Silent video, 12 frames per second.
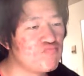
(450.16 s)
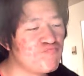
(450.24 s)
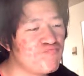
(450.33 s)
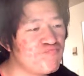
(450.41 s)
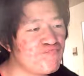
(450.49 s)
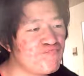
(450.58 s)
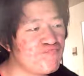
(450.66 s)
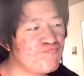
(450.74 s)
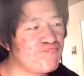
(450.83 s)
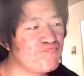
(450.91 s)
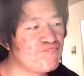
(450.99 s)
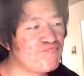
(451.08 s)

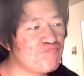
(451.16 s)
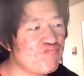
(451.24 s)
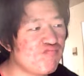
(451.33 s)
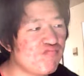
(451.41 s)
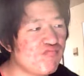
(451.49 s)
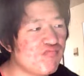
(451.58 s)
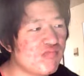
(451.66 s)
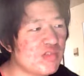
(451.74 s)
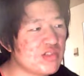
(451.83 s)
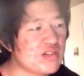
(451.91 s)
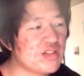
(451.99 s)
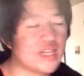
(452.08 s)
Hmm,
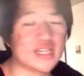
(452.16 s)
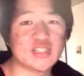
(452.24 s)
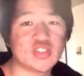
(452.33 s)
is there like